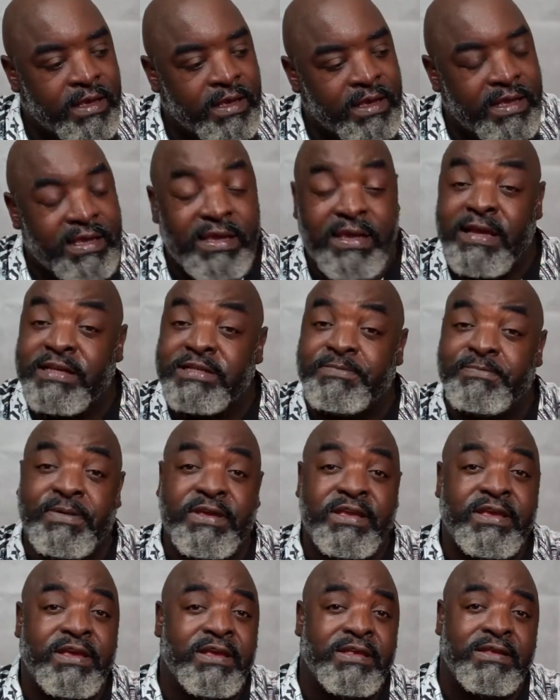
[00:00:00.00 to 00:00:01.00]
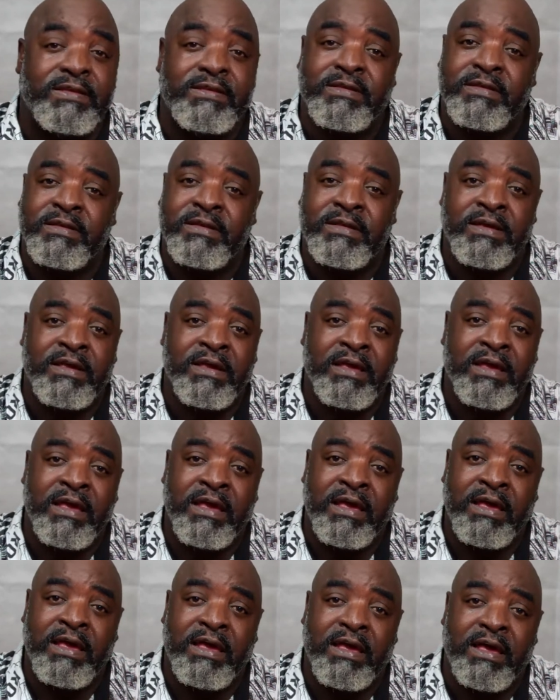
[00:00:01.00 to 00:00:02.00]
ESPN
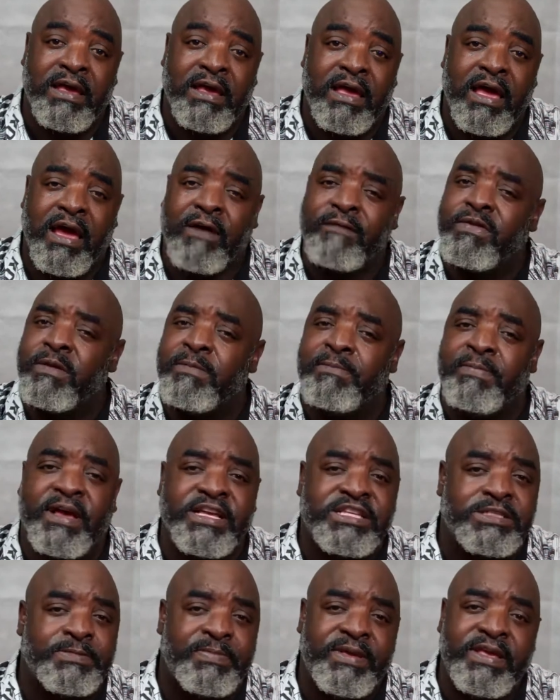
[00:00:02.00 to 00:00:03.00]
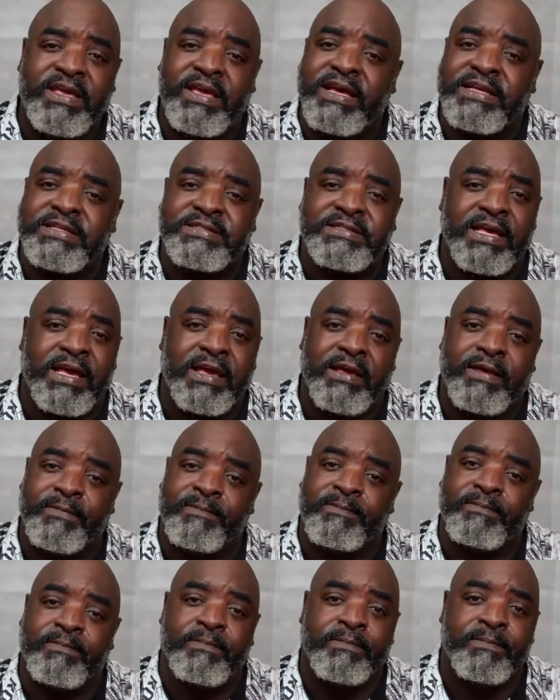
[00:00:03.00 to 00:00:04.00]
have the best PSA.
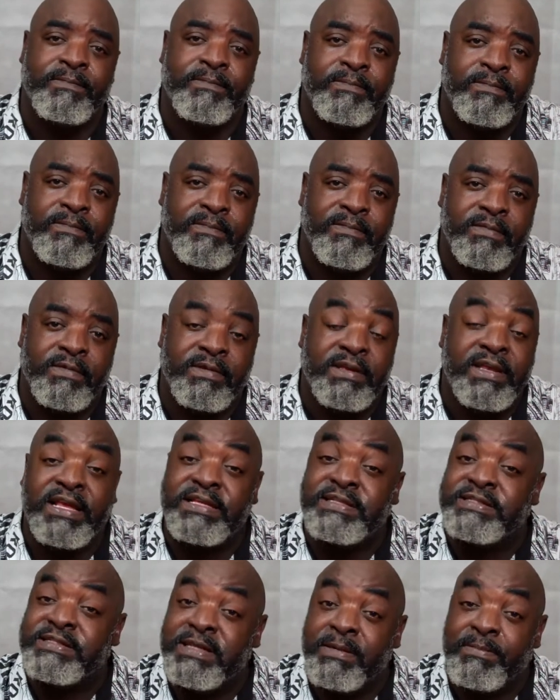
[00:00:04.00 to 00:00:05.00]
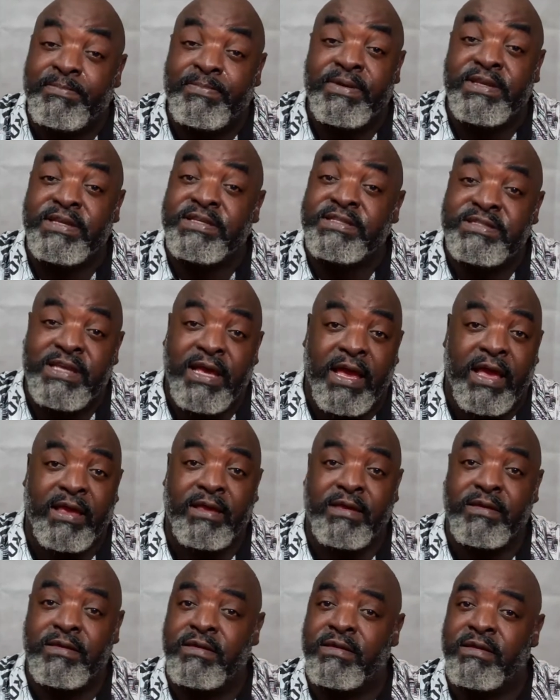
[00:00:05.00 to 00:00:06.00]
They simply say,
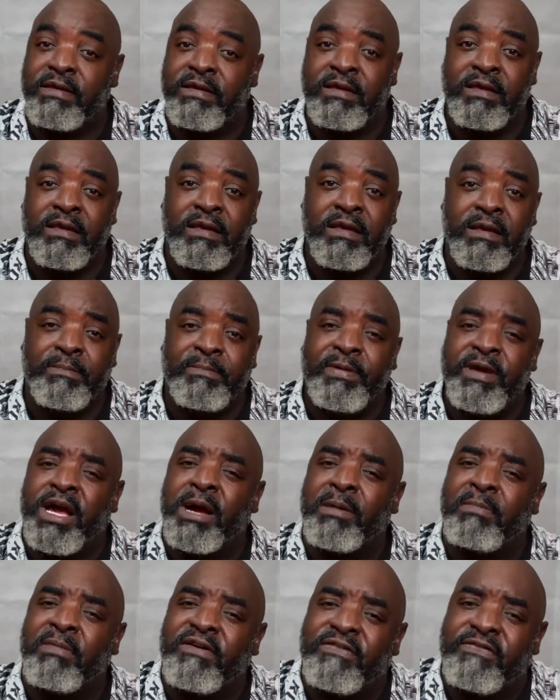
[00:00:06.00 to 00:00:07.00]
"Become a